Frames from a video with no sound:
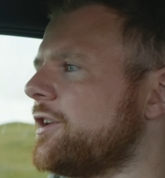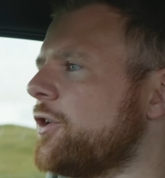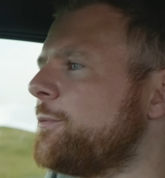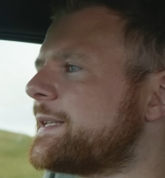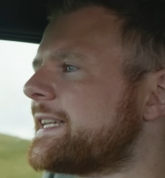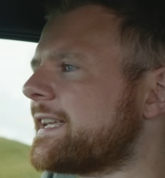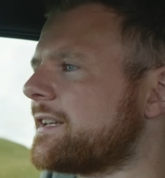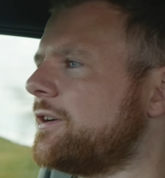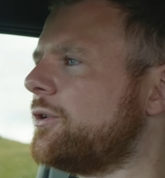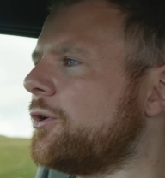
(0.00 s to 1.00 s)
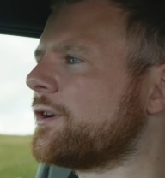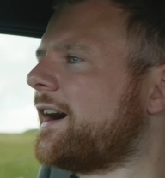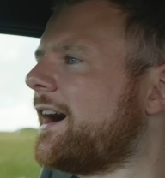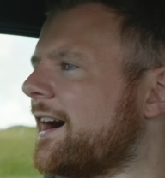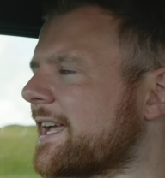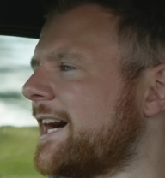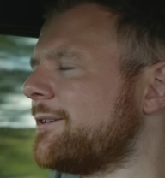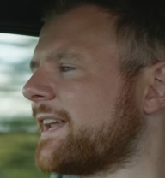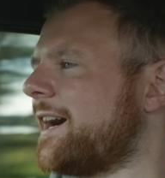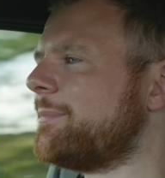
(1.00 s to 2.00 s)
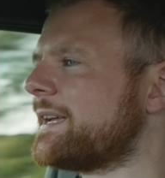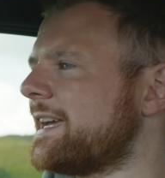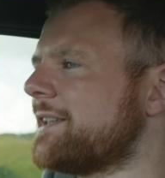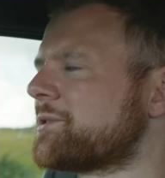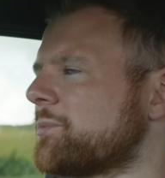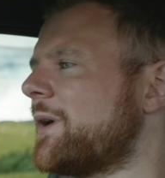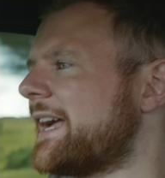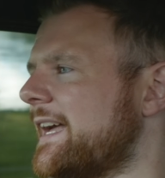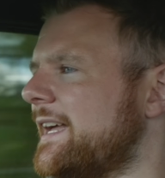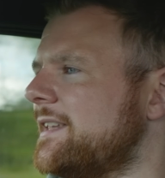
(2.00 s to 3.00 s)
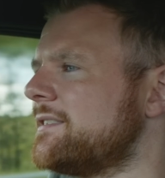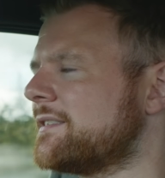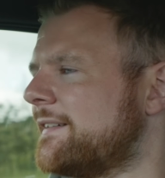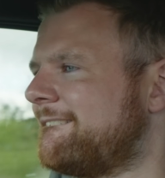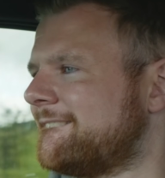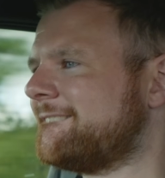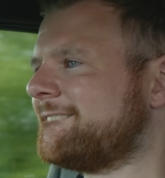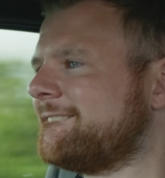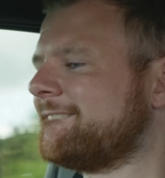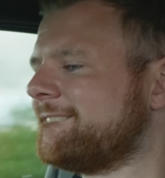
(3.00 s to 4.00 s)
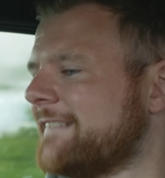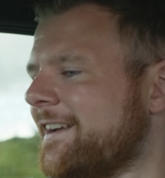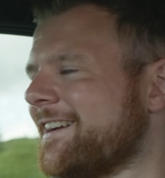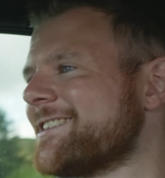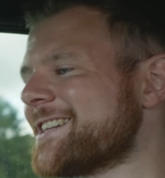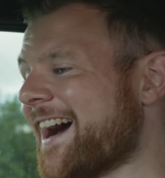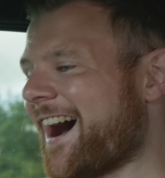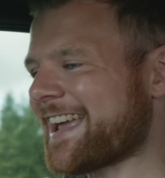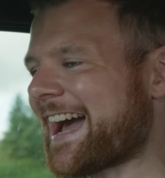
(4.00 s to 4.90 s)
no particular order, our countdown begins with GR